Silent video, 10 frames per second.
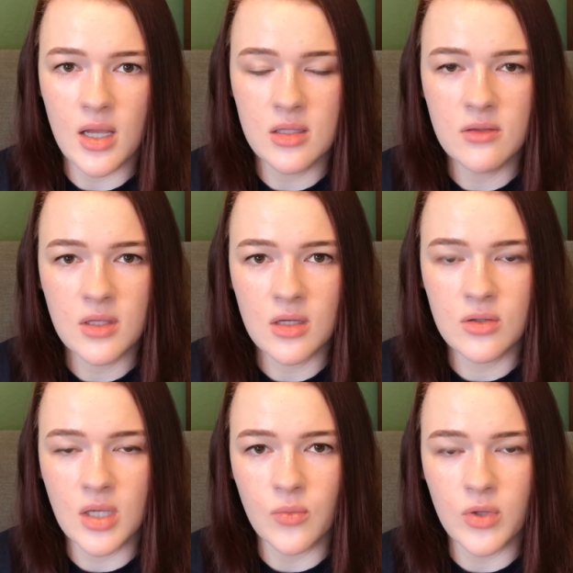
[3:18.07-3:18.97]
anything I
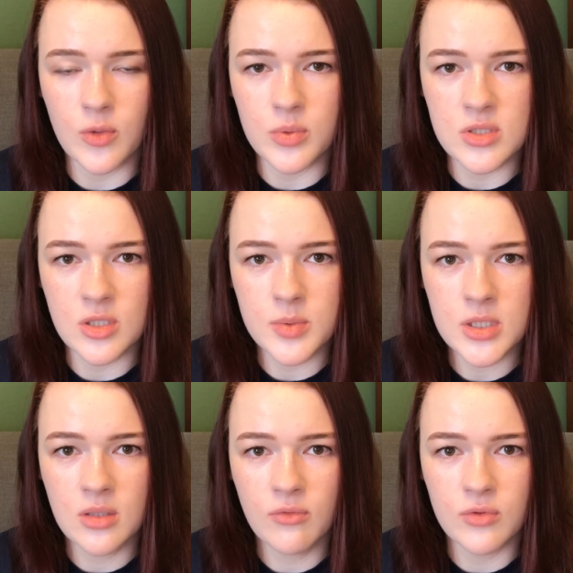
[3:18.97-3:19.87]
could get without
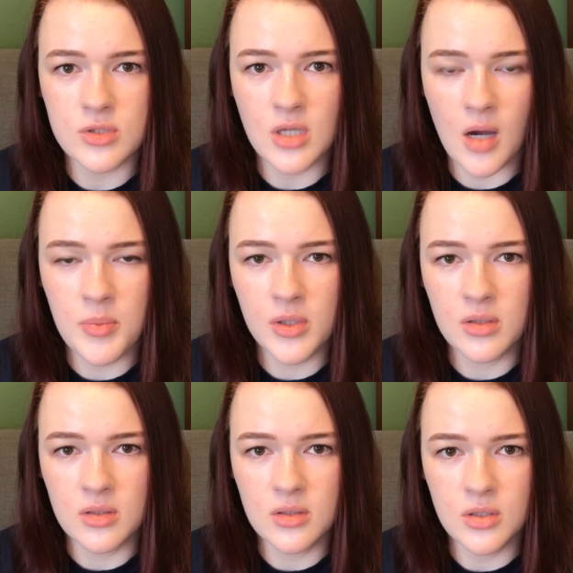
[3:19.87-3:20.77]
prescription for
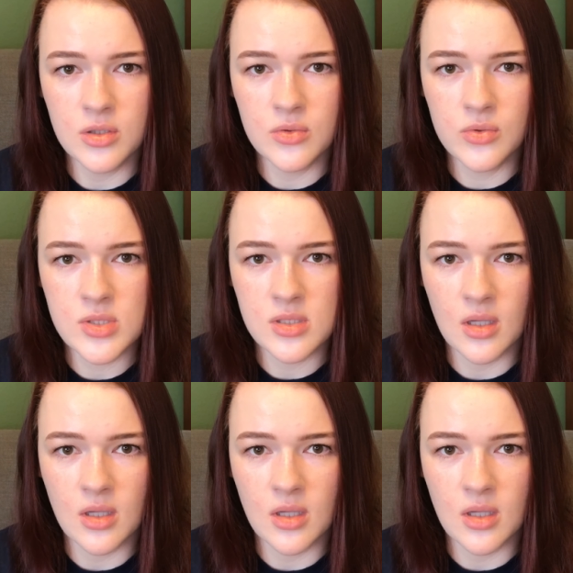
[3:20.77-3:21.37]
topical use,